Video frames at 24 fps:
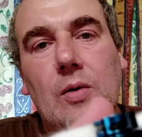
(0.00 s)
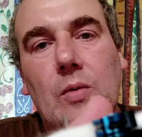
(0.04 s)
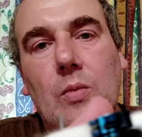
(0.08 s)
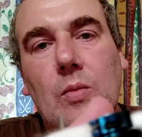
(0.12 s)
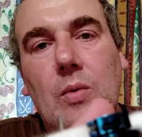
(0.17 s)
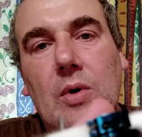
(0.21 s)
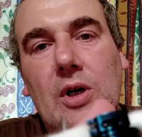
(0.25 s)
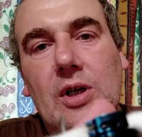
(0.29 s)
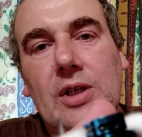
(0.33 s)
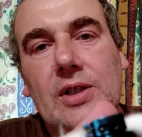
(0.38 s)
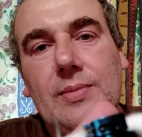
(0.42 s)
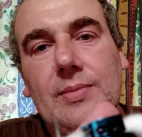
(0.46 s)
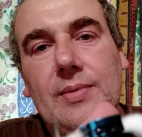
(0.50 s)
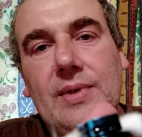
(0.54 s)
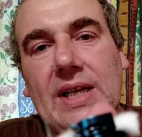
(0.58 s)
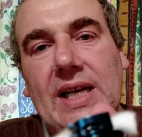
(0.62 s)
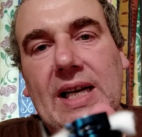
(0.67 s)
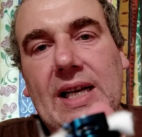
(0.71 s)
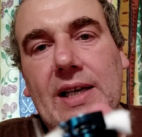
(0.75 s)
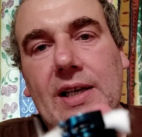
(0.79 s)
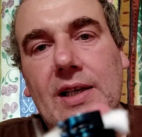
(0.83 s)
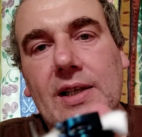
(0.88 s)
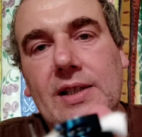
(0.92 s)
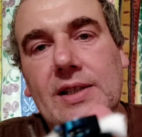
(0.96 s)
Wasp
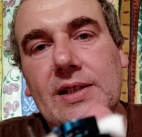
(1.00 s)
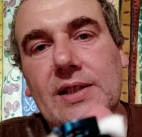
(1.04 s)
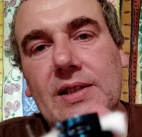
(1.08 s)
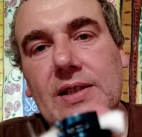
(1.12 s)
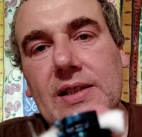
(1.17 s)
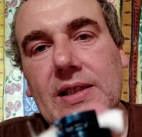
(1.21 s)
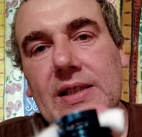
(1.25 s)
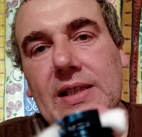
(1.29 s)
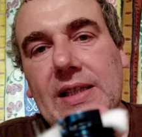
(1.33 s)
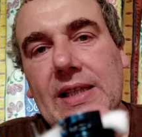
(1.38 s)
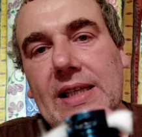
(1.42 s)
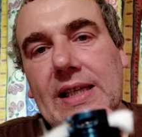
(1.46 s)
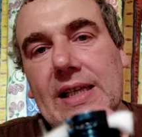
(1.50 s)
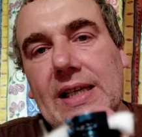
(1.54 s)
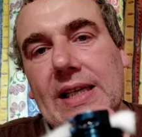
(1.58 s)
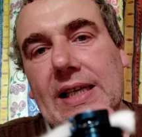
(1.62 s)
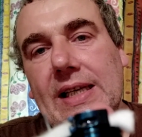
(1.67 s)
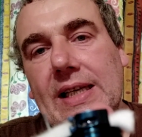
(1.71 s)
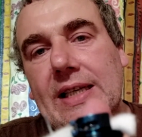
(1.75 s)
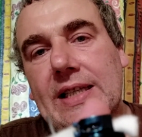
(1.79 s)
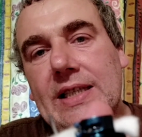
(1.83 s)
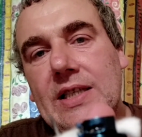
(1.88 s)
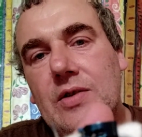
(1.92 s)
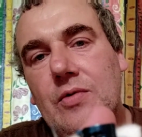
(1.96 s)
Nano. It
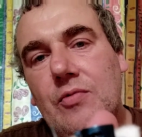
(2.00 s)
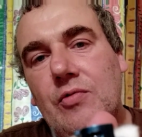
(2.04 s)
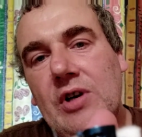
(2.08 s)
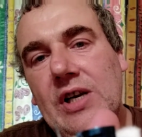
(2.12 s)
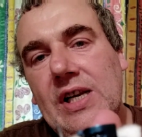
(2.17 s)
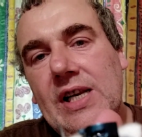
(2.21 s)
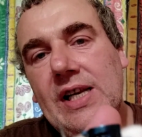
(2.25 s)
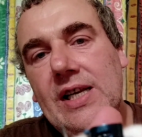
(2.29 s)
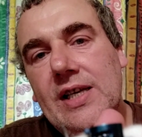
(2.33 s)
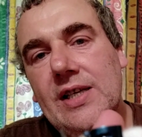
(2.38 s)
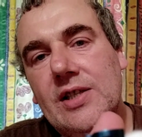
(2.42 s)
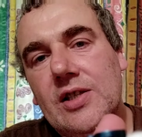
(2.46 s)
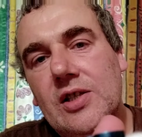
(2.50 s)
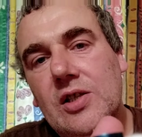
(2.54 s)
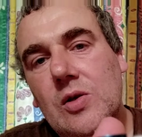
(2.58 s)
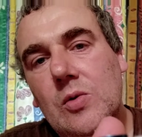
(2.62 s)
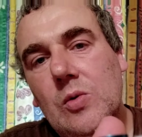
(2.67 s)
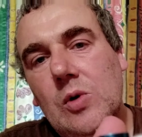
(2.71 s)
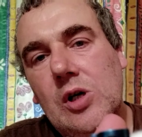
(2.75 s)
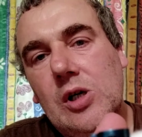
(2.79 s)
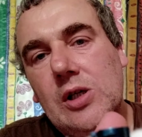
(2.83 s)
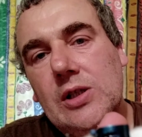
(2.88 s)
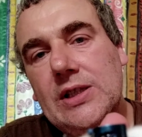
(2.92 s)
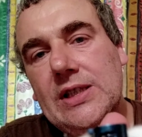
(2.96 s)
is really a
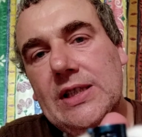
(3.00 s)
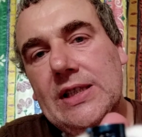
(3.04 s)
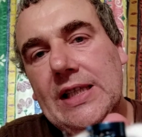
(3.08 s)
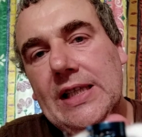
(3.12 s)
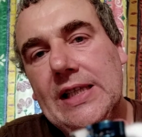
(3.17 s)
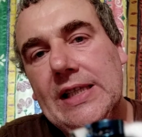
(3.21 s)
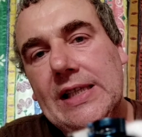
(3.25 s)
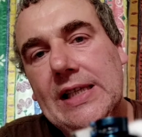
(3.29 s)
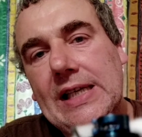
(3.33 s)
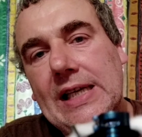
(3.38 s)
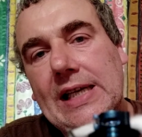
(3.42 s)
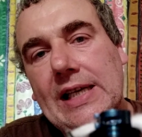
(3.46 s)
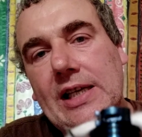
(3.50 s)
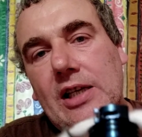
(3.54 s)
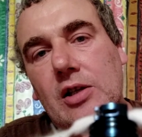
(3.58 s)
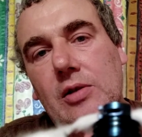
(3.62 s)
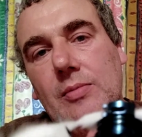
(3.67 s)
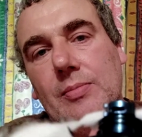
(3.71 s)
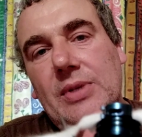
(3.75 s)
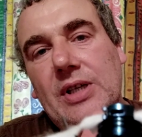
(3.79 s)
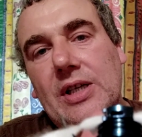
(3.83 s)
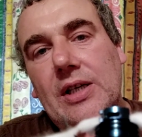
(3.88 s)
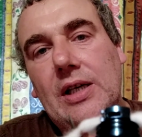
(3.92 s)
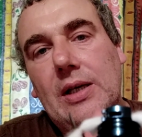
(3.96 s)
squonky
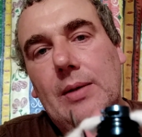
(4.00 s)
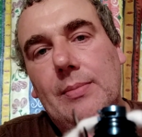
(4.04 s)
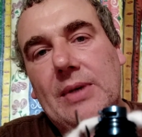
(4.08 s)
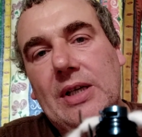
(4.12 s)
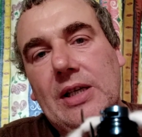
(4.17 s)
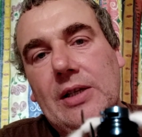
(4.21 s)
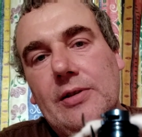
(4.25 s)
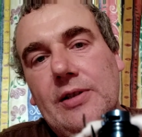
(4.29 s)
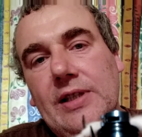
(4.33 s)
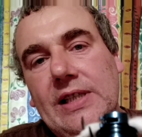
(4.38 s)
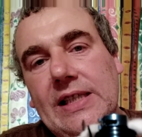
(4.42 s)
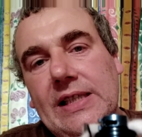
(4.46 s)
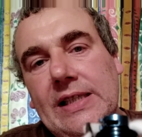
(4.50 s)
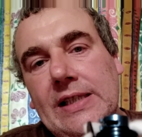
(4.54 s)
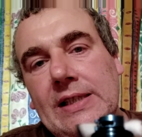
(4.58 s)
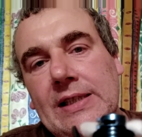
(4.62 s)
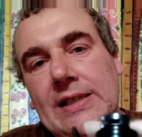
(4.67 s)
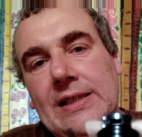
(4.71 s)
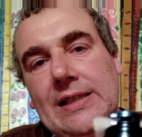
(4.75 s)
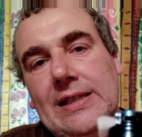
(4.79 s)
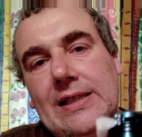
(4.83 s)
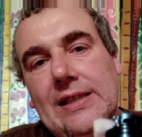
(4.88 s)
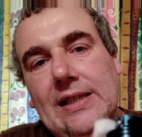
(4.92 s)
nano, but I'm only